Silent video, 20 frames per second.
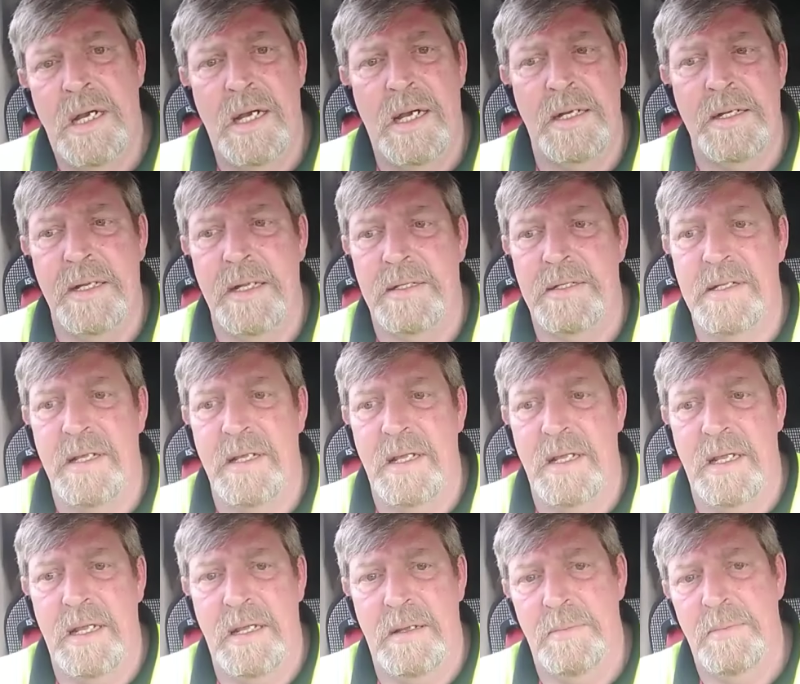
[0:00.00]
and at
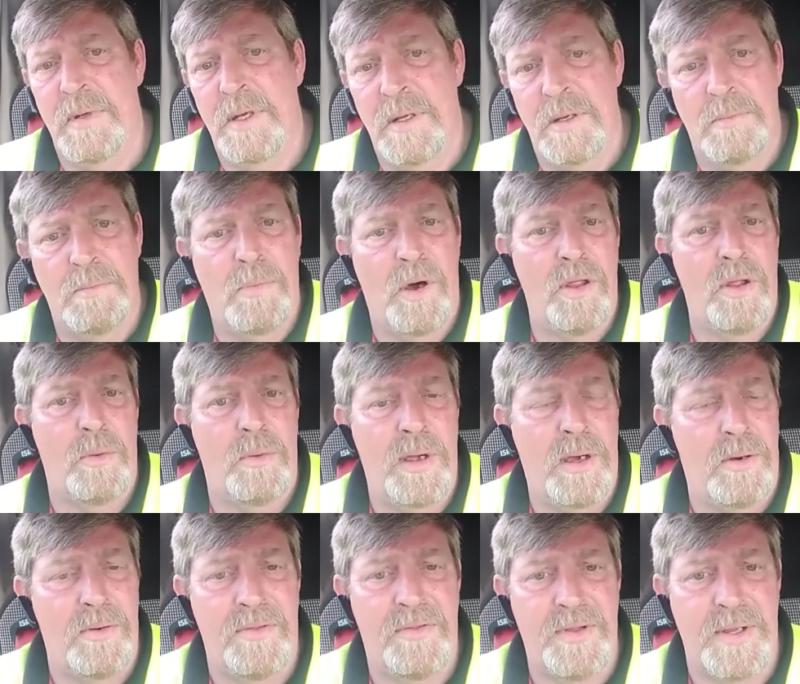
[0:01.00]
the
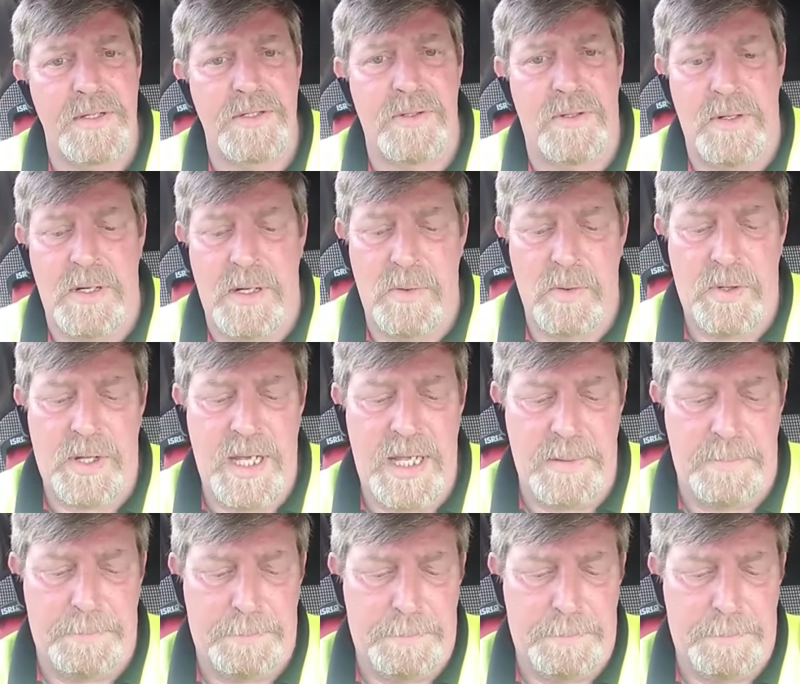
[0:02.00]
Motherwell and things like that okay